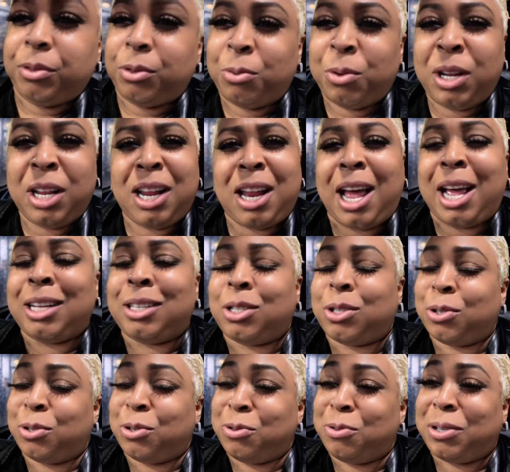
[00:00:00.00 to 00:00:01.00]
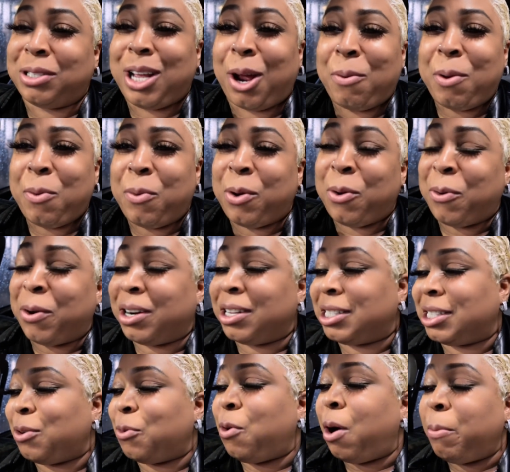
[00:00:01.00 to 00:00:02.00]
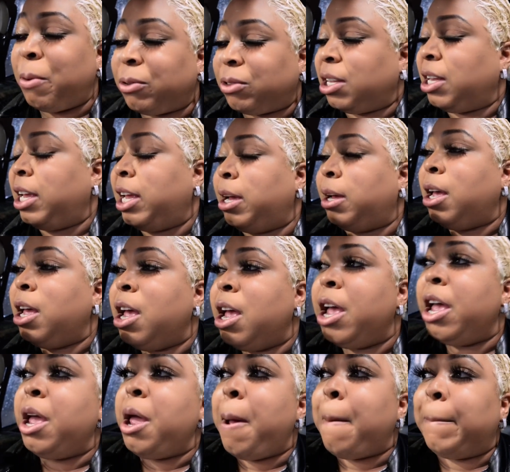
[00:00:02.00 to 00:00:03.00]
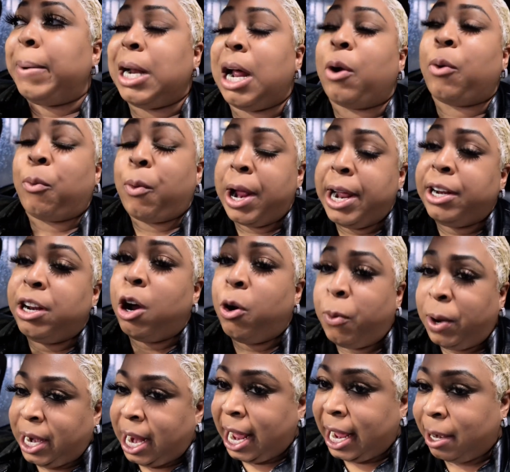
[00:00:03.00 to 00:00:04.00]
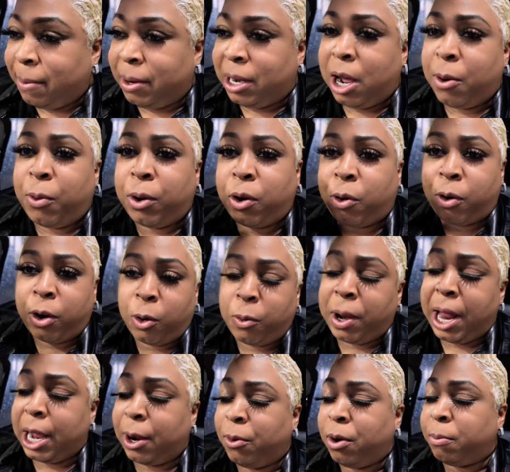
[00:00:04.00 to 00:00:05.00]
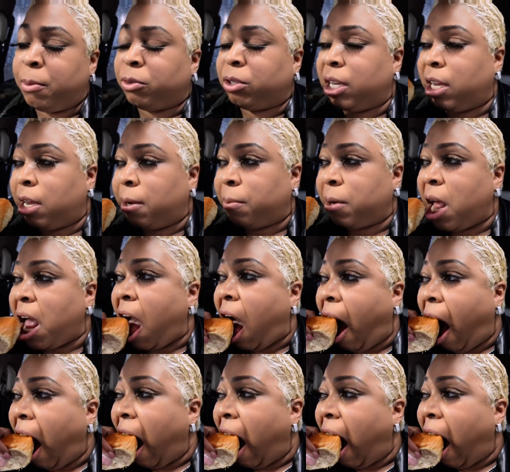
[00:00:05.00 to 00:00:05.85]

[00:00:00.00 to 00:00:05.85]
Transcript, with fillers: Really like two, because I really want to order one more thing. But I'm waiting on one item and I want to order one like one more thing, but